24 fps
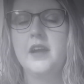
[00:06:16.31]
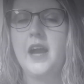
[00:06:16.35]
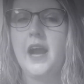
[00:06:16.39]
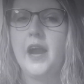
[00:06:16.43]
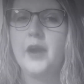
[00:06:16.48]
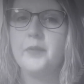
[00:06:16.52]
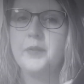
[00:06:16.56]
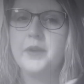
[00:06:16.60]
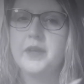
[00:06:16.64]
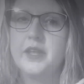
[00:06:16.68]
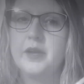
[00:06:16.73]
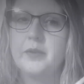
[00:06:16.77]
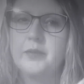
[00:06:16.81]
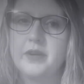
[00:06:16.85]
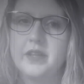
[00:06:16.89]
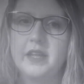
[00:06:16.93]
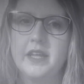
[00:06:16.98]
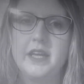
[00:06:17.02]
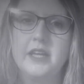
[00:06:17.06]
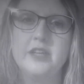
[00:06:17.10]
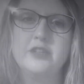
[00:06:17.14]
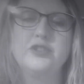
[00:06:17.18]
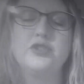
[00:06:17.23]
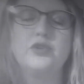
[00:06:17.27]
I
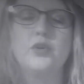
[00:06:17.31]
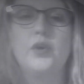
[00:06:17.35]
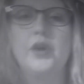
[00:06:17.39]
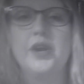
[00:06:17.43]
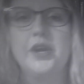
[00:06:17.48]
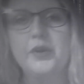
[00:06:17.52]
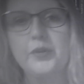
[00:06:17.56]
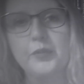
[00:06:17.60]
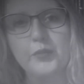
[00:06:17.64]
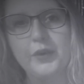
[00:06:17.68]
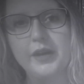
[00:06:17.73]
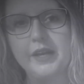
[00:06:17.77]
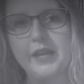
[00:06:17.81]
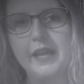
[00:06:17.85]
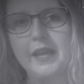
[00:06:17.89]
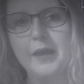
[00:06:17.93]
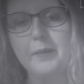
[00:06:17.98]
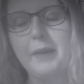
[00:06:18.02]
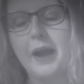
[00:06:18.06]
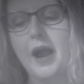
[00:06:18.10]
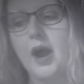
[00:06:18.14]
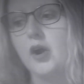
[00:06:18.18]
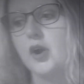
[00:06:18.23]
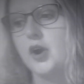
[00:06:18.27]
really enjoyed reading
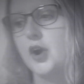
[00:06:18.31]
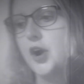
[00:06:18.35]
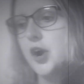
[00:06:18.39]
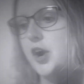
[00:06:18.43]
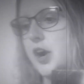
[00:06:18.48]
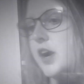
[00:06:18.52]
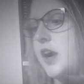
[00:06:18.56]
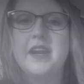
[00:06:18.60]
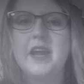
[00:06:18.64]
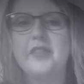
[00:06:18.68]
about her.